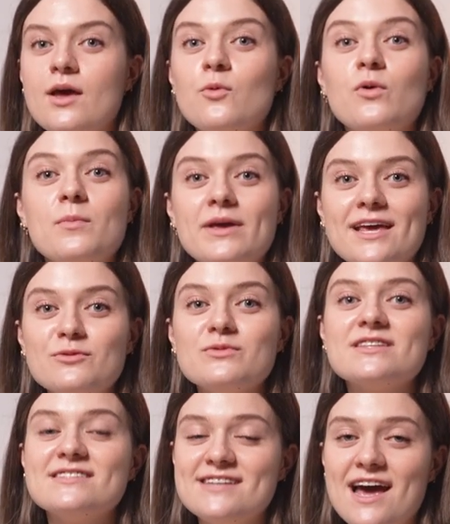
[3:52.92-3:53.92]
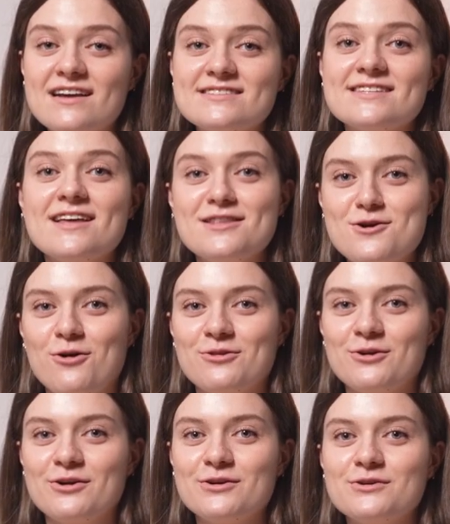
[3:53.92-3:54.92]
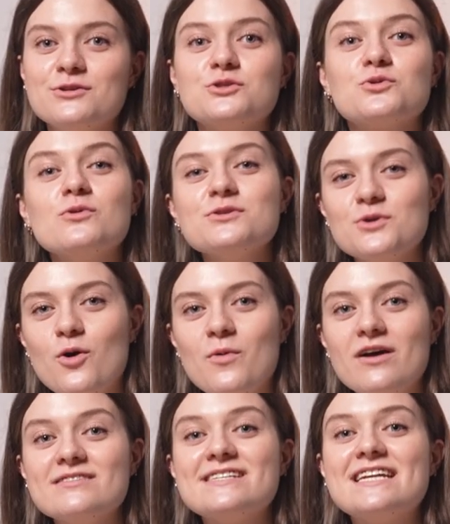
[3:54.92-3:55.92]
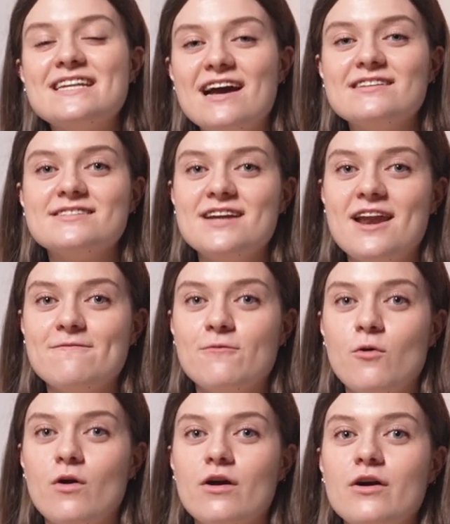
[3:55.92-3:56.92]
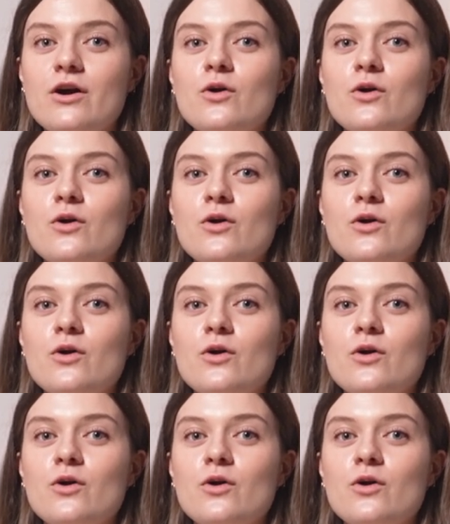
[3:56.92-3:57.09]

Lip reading: We begin with the text and the author, George Orwell's 1984,